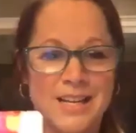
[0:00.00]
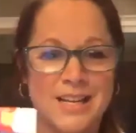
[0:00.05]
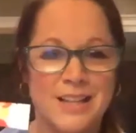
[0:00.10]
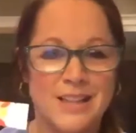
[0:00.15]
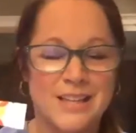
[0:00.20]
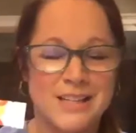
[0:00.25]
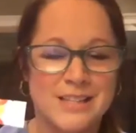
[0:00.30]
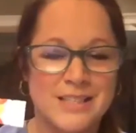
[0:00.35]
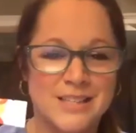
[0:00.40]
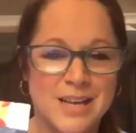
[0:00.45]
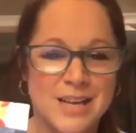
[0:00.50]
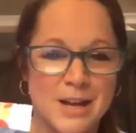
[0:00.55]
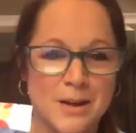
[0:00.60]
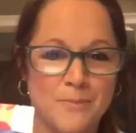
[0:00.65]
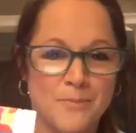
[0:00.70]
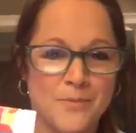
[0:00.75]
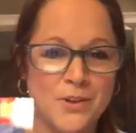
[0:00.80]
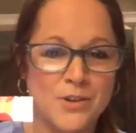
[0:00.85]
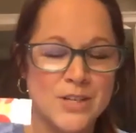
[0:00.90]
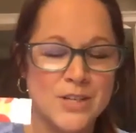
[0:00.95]
It's
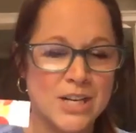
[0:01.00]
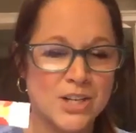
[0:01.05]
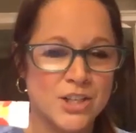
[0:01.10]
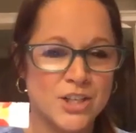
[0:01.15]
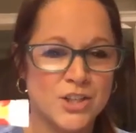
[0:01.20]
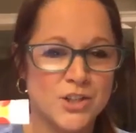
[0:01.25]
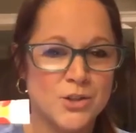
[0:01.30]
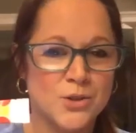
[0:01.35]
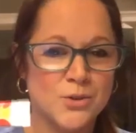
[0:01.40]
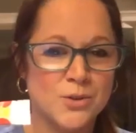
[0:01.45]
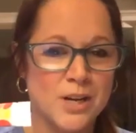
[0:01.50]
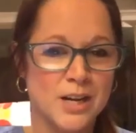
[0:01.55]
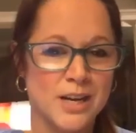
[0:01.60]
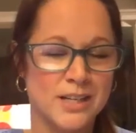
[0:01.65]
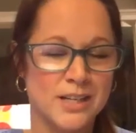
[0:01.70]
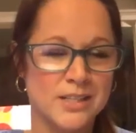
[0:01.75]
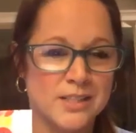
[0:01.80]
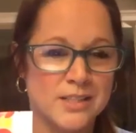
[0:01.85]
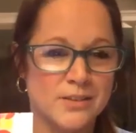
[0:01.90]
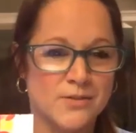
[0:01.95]
there's actually two
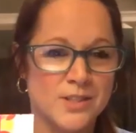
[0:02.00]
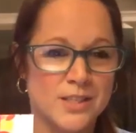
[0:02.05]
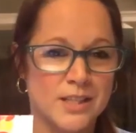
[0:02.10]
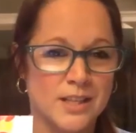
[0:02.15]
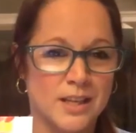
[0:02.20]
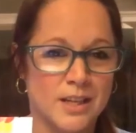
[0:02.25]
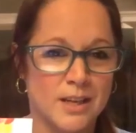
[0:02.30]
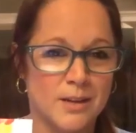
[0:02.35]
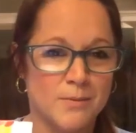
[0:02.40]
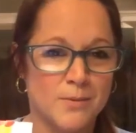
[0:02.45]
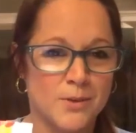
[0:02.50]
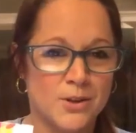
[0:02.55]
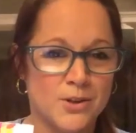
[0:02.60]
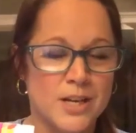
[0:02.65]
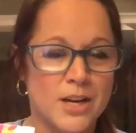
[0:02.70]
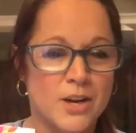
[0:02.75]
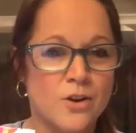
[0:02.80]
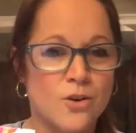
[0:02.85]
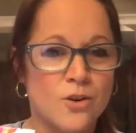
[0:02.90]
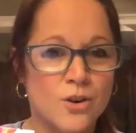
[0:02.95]
kinds of Slim. There's
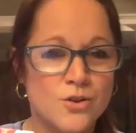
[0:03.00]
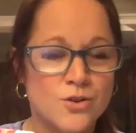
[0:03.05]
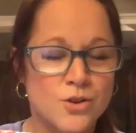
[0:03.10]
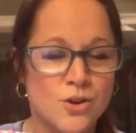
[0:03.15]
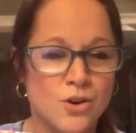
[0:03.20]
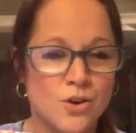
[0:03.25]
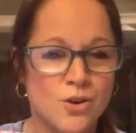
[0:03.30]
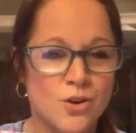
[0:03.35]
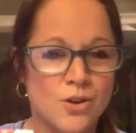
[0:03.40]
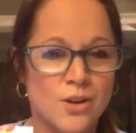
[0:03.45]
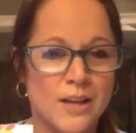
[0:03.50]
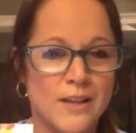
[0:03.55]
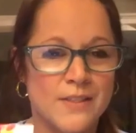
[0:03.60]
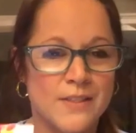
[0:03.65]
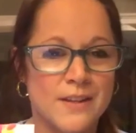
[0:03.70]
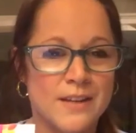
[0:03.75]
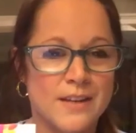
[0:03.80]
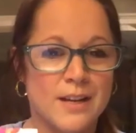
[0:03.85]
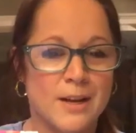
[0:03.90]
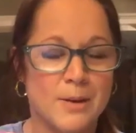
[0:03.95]
hunger control, and
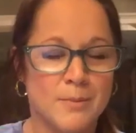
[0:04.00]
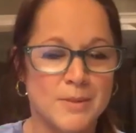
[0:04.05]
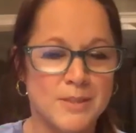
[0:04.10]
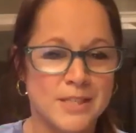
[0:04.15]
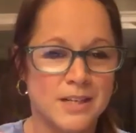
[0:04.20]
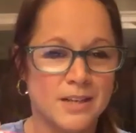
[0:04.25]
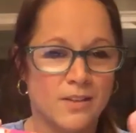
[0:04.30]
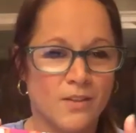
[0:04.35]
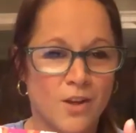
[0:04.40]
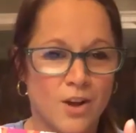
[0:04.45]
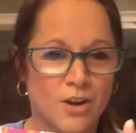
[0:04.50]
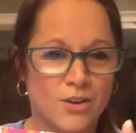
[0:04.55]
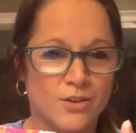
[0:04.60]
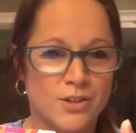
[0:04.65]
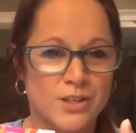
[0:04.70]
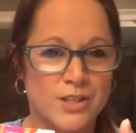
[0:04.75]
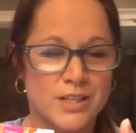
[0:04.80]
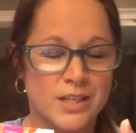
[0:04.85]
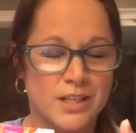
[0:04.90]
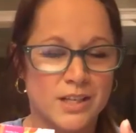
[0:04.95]
then it's in a longer
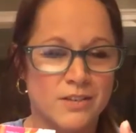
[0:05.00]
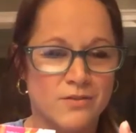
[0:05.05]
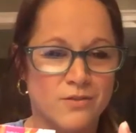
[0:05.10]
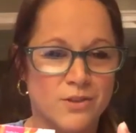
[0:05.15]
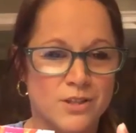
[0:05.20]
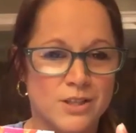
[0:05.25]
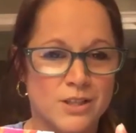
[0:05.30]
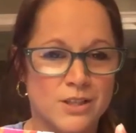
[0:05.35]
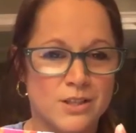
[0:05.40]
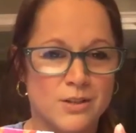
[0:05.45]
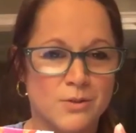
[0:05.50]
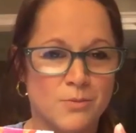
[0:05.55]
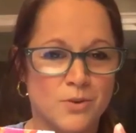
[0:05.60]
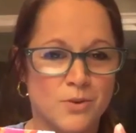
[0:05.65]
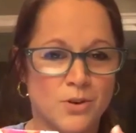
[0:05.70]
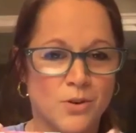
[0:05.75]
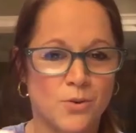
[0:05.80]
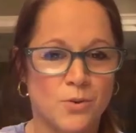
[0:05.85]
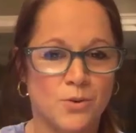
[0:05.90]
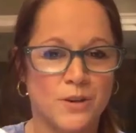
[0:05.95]
stick if you see someone
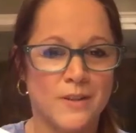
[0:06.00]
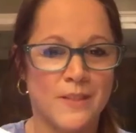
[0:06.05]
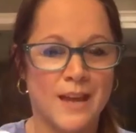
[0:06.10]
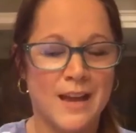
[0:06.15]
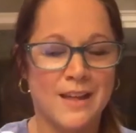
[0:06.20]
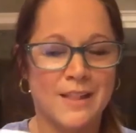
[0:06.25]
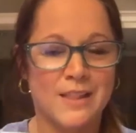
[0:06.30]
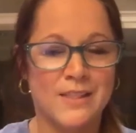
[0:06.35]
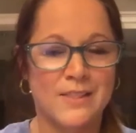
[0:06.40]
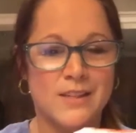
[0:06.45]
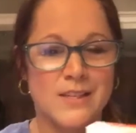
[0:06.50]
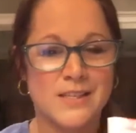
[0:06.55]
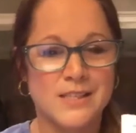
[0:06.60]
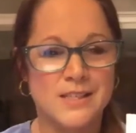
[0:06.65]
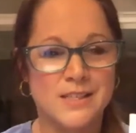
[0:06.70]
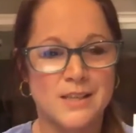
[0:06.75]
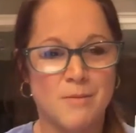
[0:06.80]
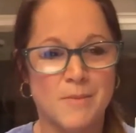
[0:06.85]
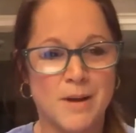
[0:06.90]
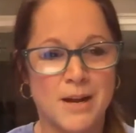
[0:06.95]
holding that. And this is
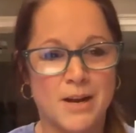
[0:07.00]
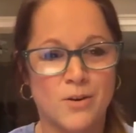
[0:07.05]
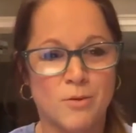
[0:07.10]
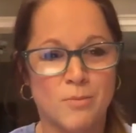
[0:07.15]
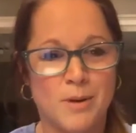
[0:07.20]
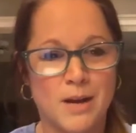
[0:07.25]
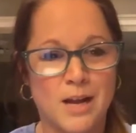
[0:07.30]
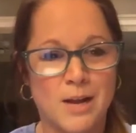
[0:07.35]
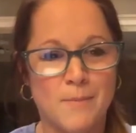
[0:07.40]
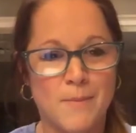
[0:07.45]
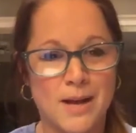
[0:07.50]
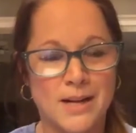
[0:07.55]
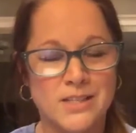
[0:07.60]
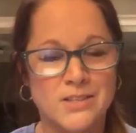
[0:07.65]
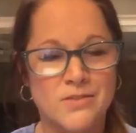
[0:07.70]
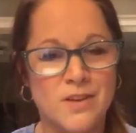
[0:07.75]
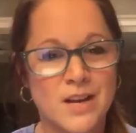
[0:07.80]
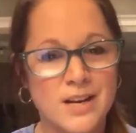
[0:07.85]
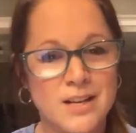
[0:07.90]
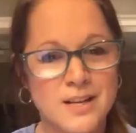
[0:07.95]
the microbiome
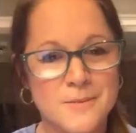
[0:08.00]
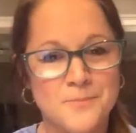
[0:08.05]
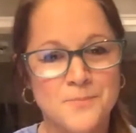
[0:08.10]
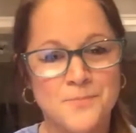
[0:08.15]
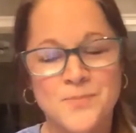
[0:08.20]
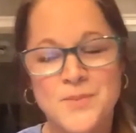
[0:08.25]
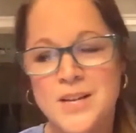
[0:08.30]
activating.